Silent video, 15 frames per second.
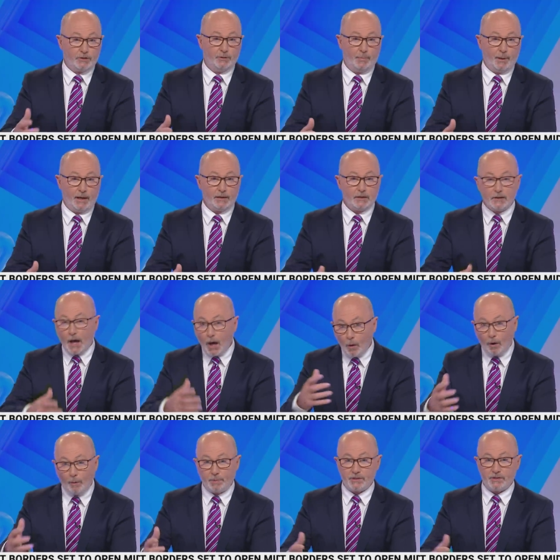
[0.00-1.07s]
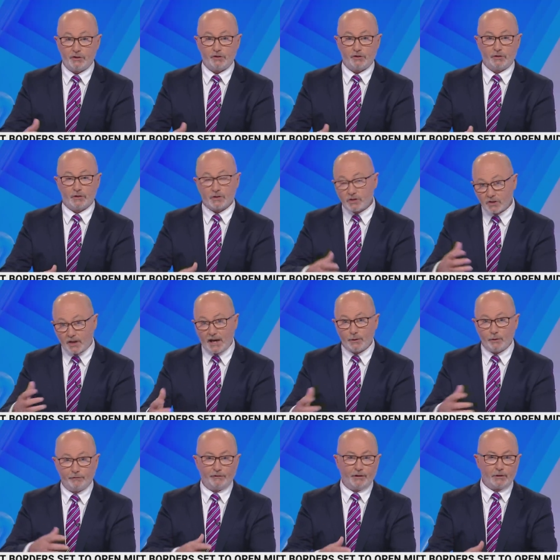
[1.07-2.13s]
debate. No opposition, state
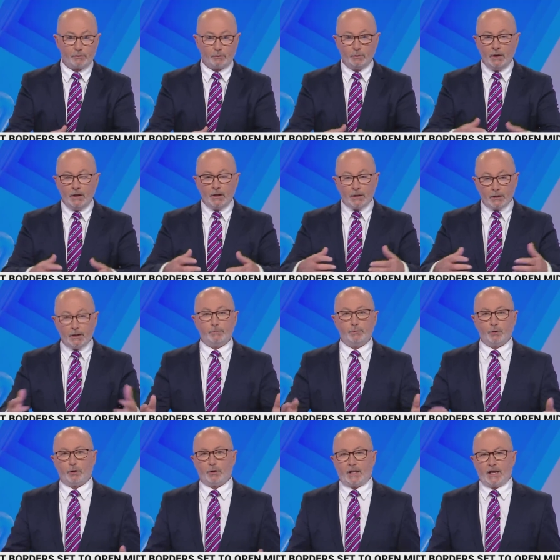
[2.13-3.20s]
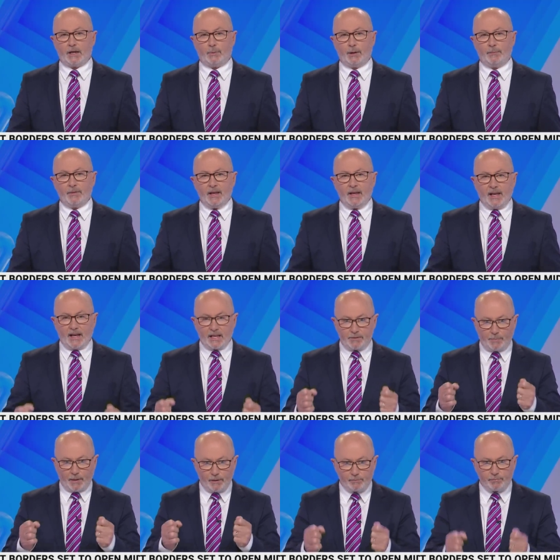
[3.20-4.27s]
or federal, Liberal or Labor, has
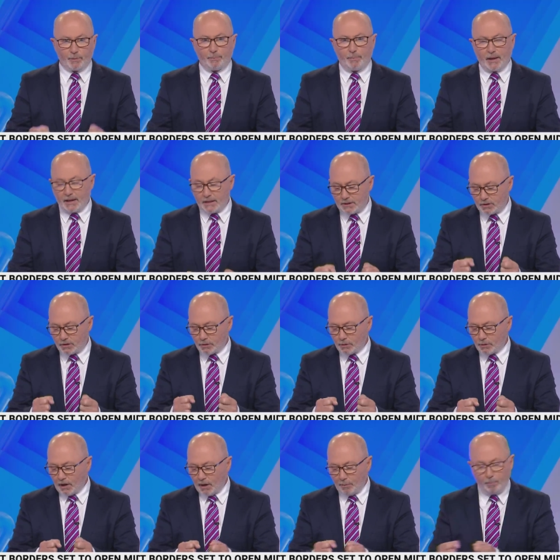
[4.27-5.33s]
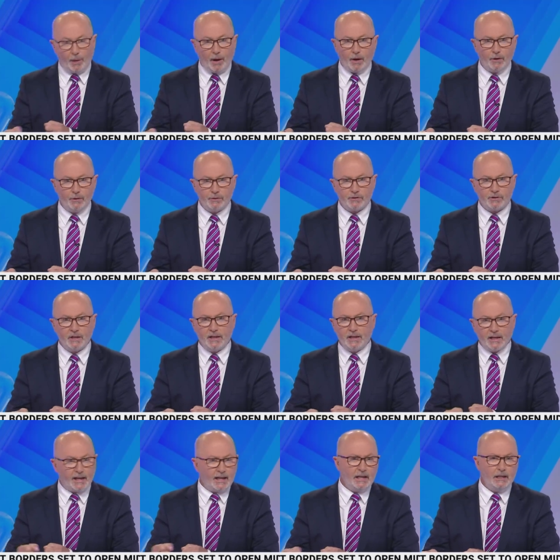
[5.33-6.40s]
been prepared to oppose
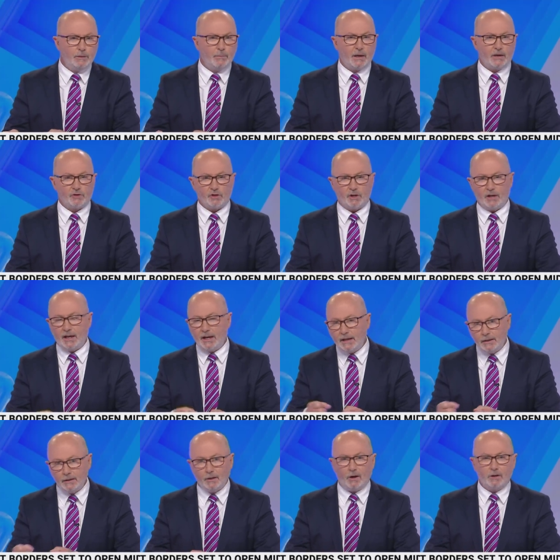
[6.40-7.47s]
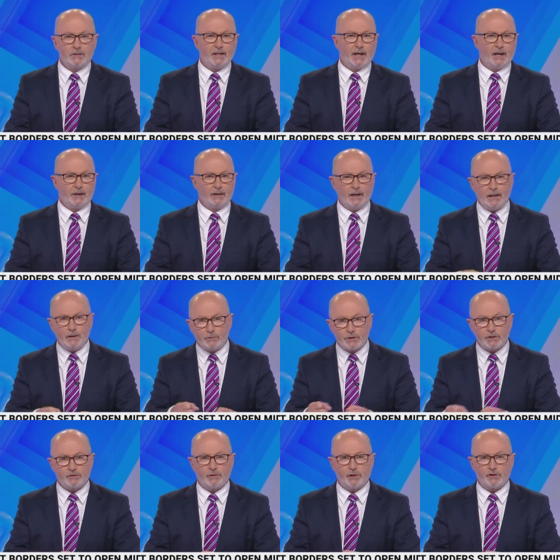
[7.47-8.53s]
any measure, any lockdown, any
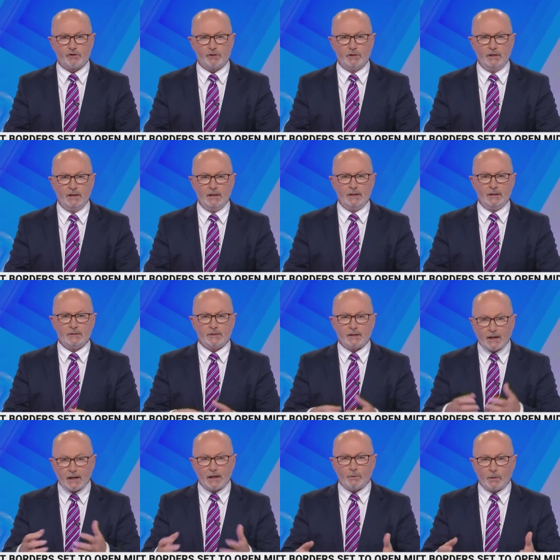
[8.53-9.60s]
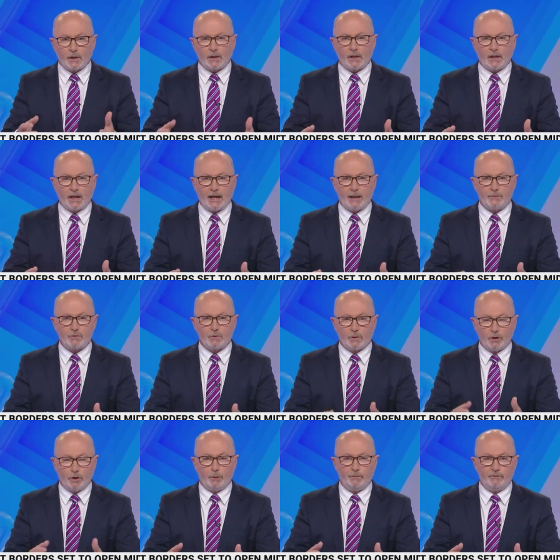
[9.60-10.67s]
restriction that anyone claims
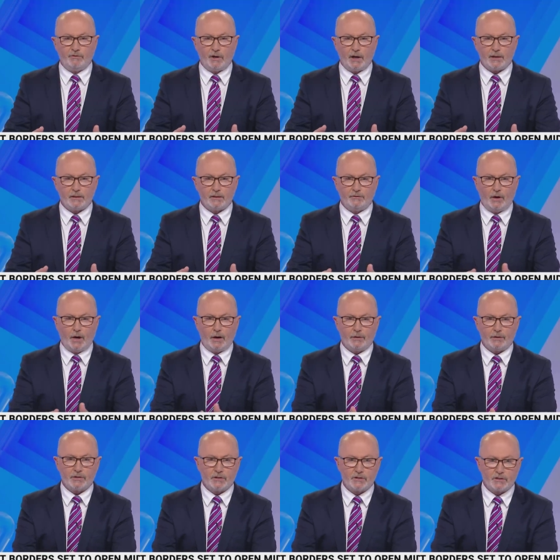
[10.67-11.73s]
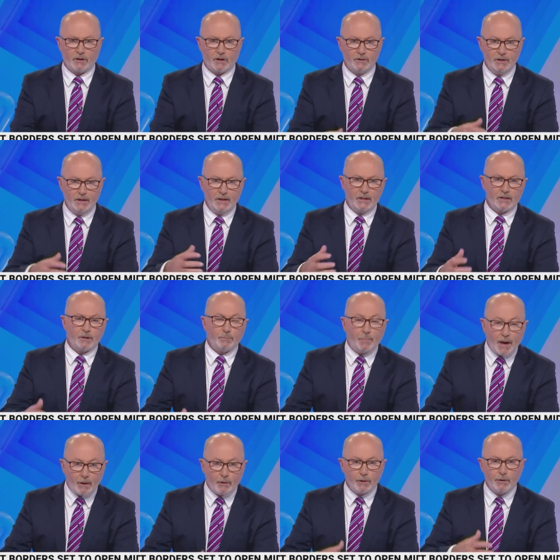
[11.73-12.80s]
will help fight the virus. And so the
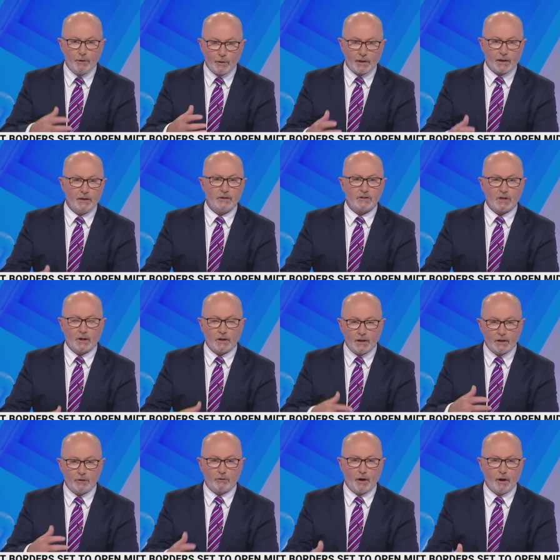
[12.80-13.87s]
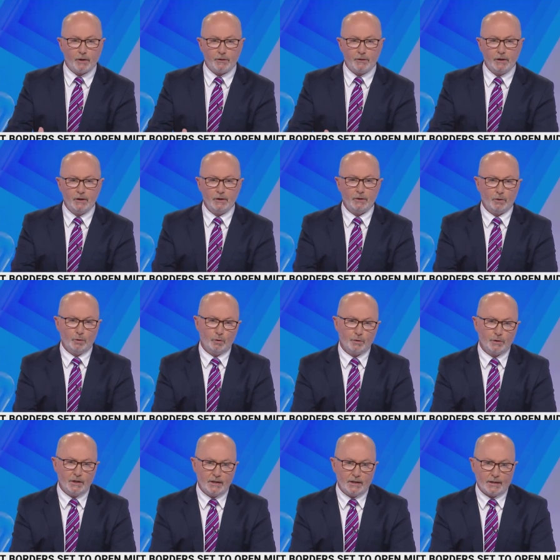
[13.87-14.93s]
paranoia has only grown all
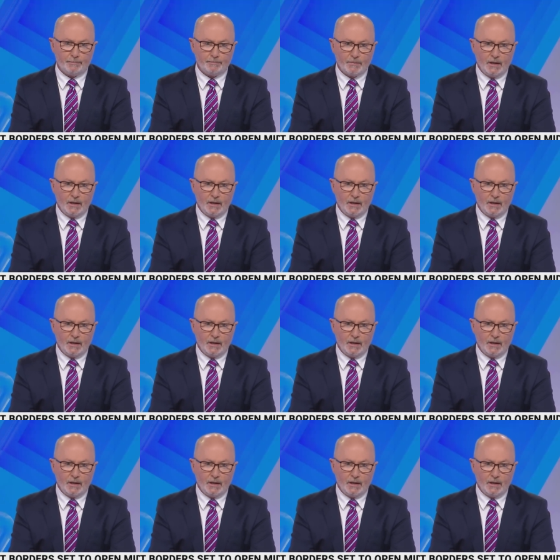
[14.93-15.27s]
year.